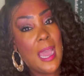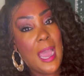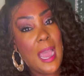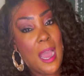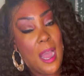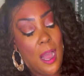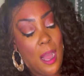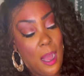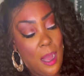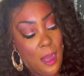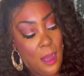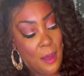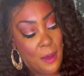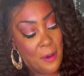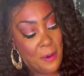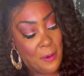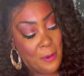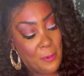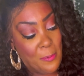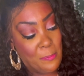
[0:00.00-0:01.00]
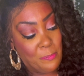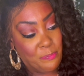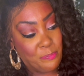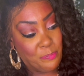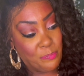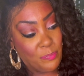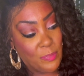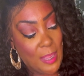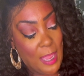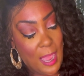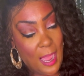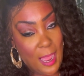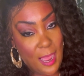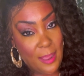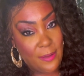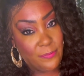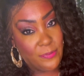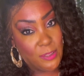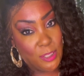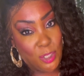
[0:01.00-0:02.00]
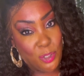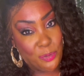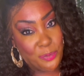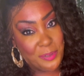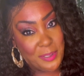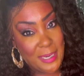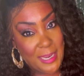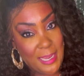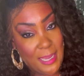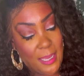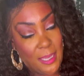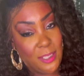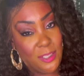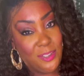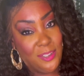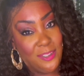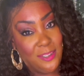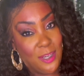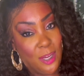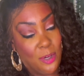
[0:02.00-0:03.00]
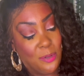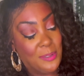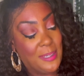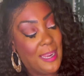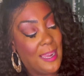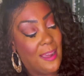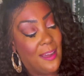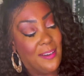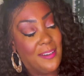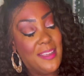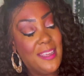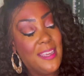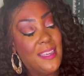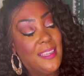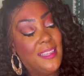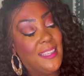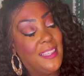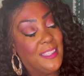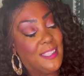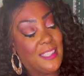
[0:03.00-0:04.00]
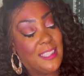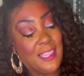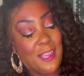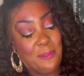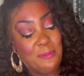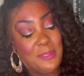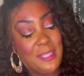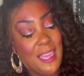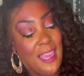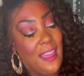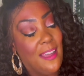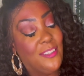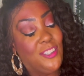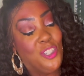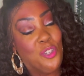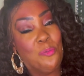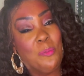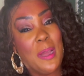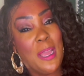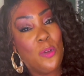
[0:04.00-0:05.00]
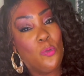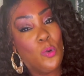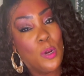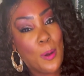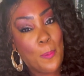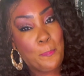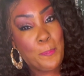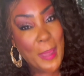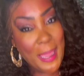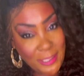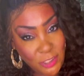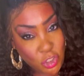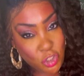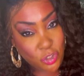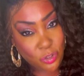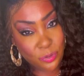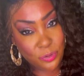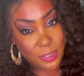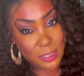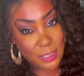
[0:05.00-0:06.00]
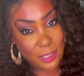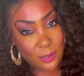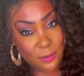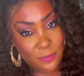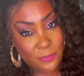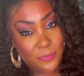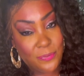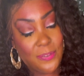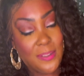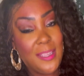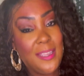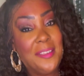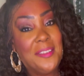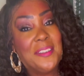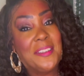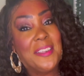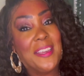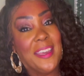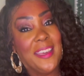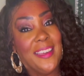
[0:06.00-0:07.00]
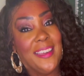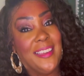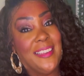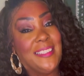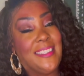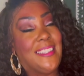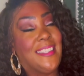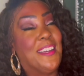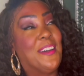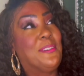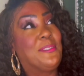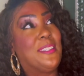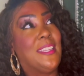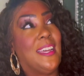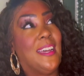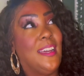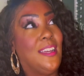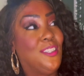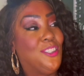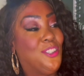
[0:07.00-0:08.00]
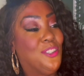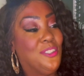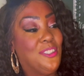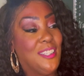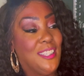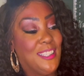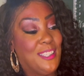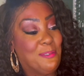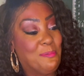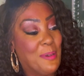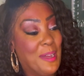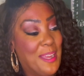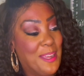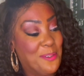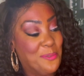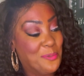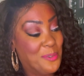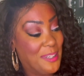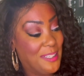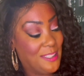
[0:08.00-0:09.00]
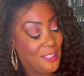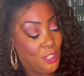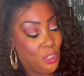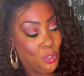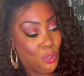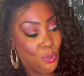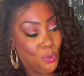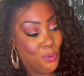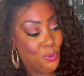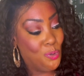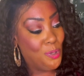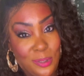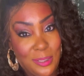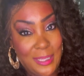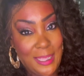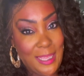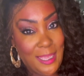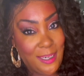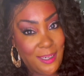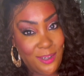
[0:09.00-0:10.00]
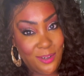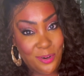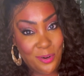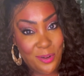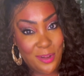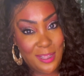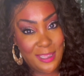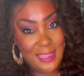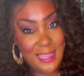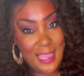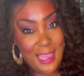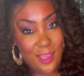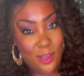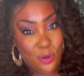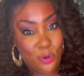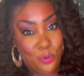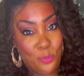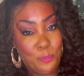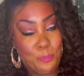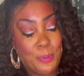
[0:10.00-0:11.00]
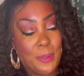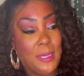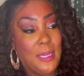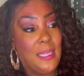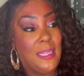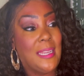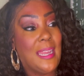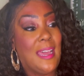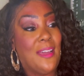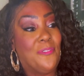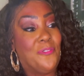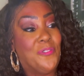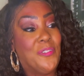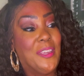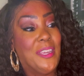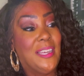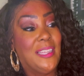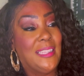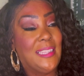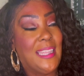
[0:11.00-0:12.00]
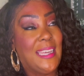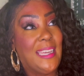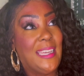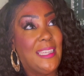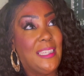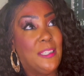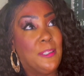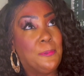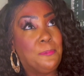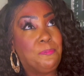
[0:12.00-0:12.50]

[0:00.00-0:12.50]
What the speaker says: I've learned that, you know. Now, and sometimes you might want to pinch yourself, okay? Sometimes you just might want to let it all out, but I feel like